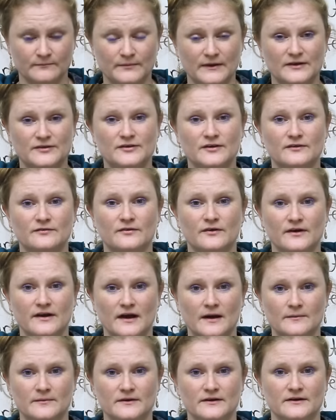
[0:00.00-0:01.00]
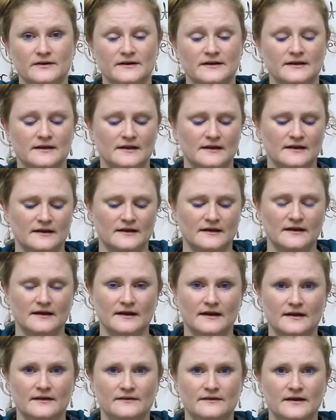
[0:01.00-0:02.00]
basic vocabulary,
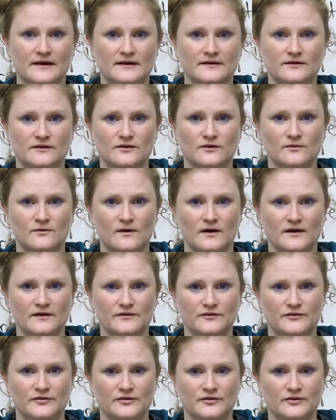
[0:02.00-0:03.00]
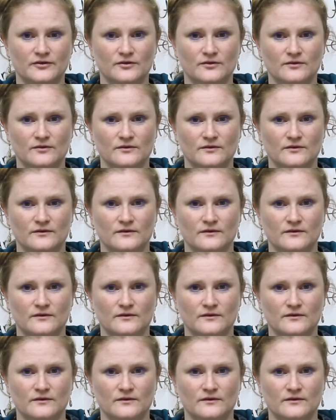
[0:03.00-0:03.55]
and then go on to